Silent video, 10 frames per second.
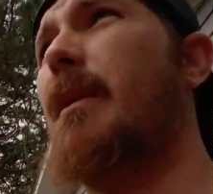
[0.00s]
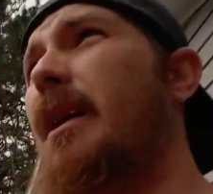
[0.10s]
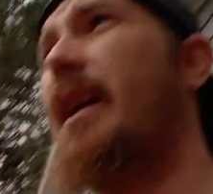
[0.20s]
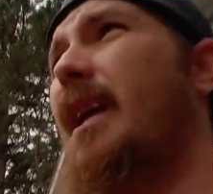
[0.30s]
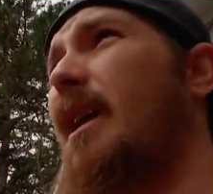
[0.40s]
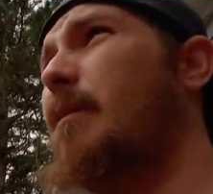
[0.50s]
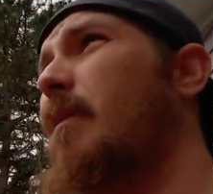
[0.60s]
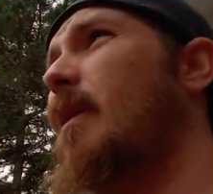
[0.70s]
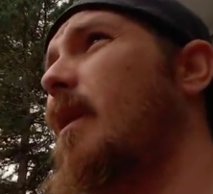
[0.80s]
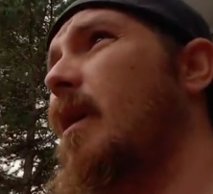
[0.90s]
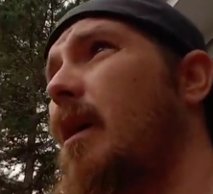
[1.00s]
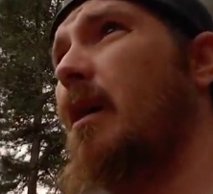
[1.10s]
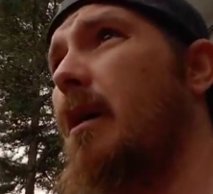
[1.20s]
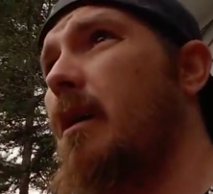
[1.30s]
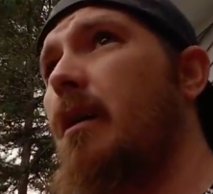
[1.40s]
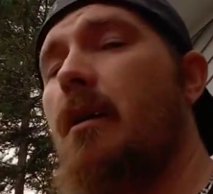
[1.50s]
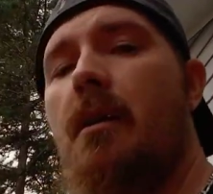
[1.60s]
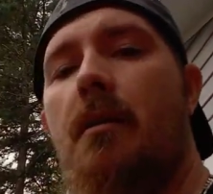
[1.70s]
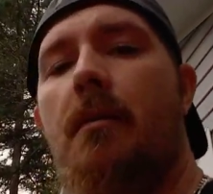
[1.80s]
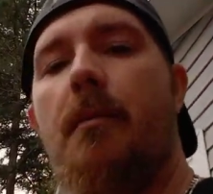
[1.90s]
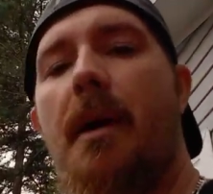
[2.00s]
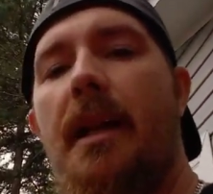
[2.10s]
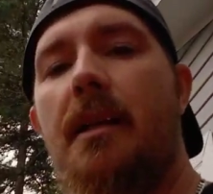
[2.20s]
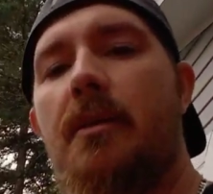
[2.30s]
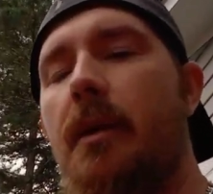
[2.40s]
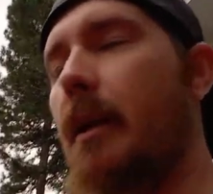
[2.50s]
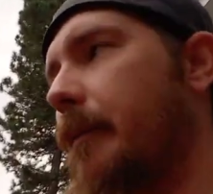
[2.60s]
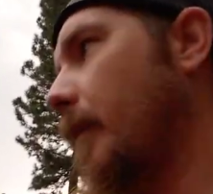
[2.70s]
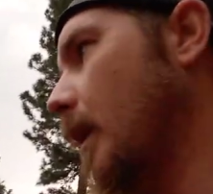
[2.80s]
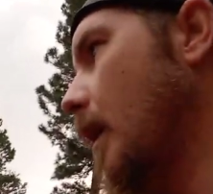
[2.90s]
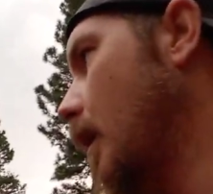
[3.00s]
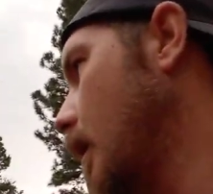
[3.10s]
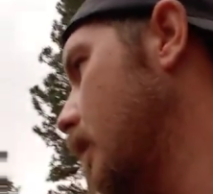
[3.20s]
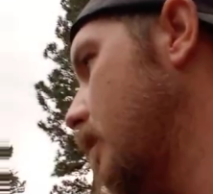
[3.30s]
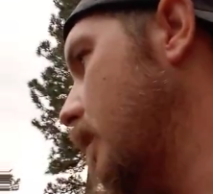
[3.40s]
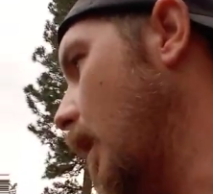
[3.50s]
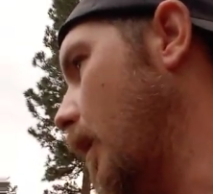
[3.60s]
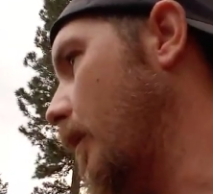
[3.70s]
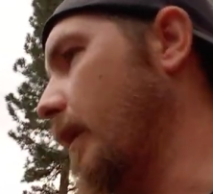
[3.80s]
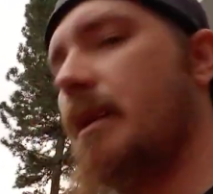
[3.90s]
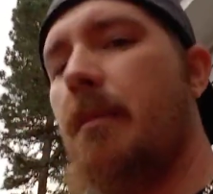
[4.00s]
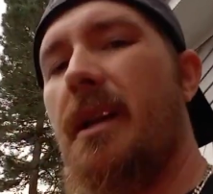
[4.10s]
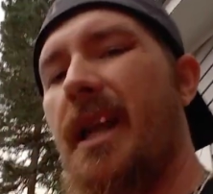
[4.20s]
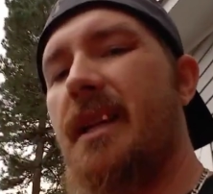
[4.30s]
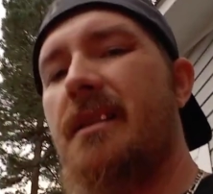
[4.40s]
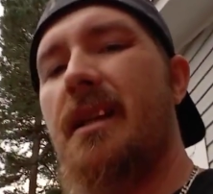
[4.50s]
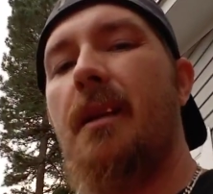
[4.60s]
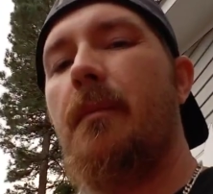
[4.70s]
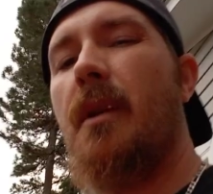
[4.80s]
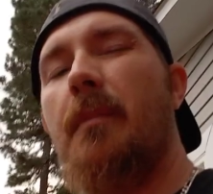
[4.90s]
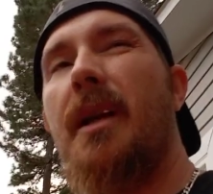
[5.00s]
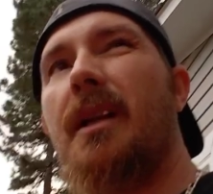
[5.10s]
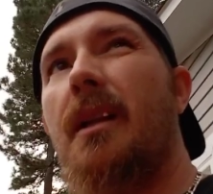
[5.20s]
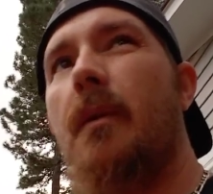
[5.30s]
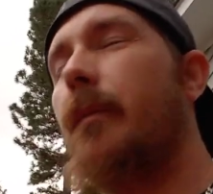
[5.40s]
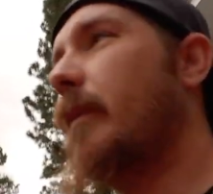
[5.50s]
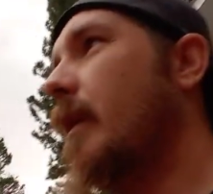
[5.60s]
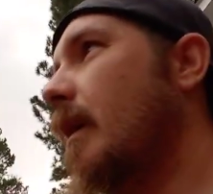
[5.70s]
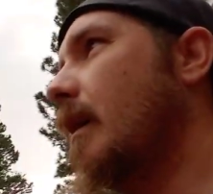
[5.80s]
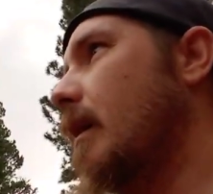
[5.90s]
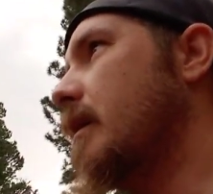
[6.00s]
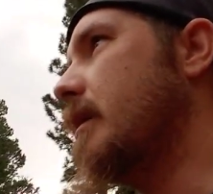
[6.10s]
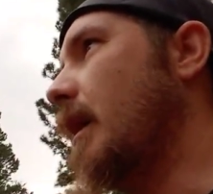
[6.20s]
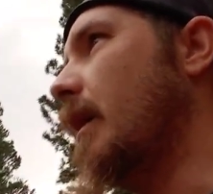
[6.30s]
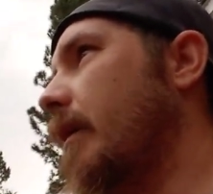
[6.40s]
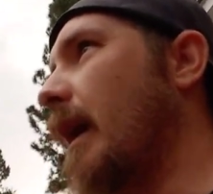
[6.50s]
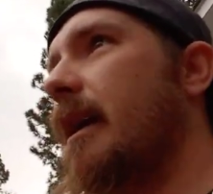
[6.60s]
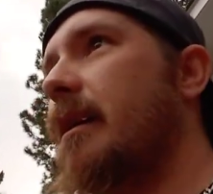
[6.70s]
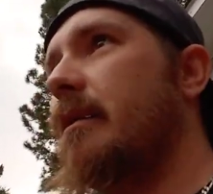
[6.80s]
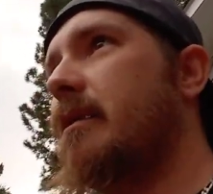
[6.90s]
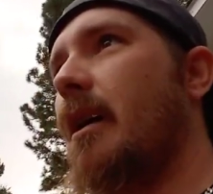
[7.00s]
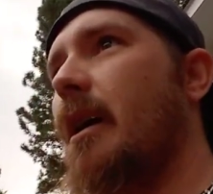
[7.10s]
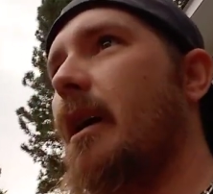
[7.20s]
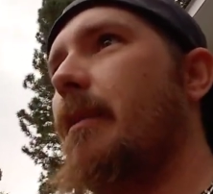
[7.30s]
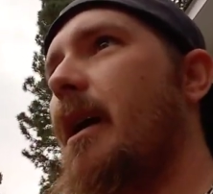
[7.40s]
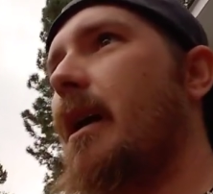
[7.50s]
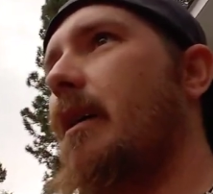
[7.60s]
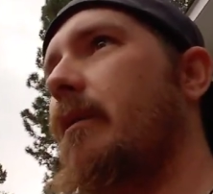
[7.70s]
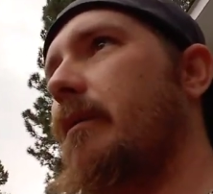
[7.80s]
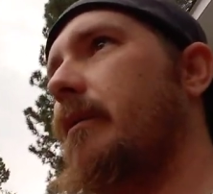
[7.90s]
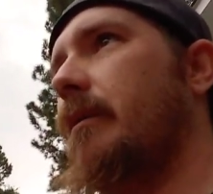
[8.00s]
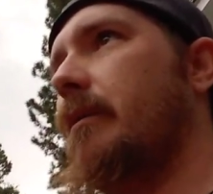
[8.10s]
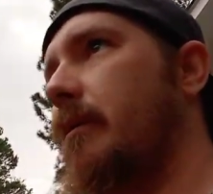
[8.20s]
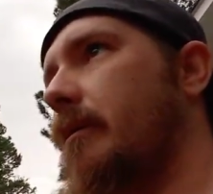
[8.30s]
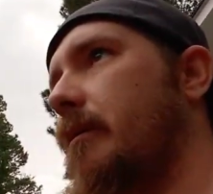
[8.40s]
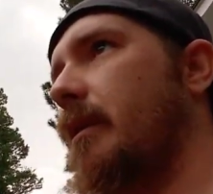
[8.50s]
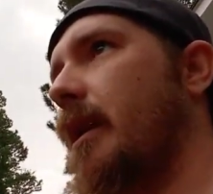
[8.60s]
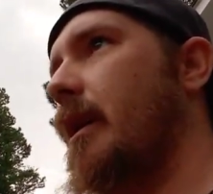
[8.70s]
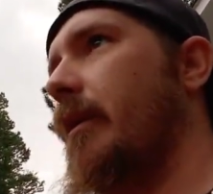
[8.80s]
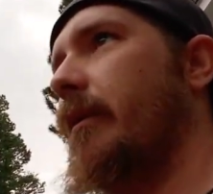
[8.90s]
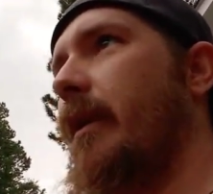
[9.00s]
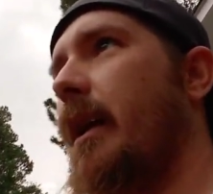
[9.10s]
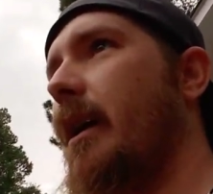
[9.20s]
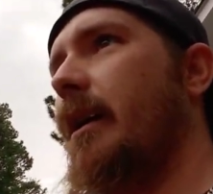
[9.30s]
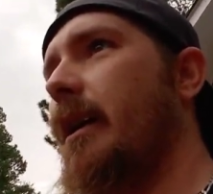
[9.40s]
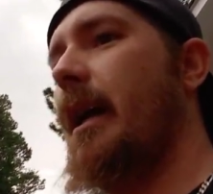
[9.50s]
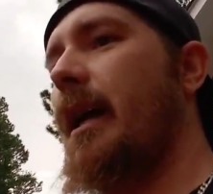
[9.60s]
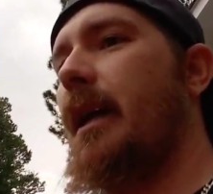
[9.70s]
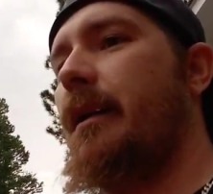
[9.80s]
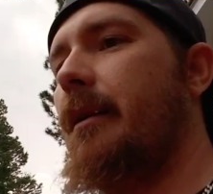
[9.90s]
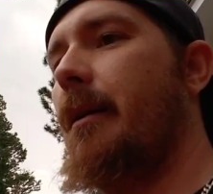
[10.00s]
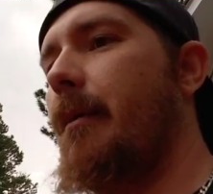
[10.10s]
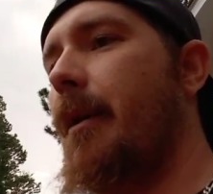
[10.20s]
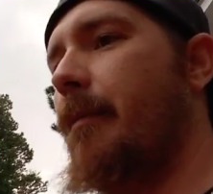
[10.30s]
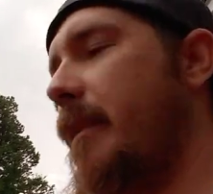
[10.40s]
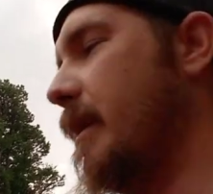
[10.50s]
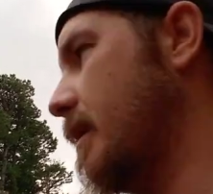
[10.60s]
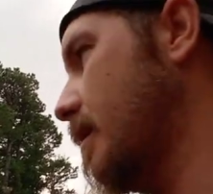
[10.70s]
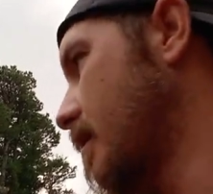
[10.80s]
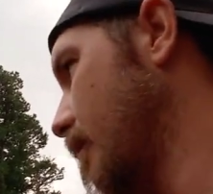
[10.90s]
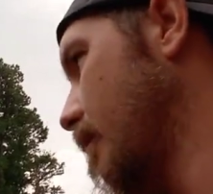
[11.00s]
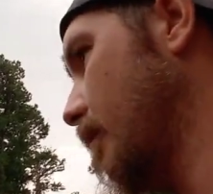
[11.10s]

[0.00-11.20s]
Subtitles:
to my name by next week. So, it's in my dad's name, not a big deal. So, kind of sorry about, the video today. I might miss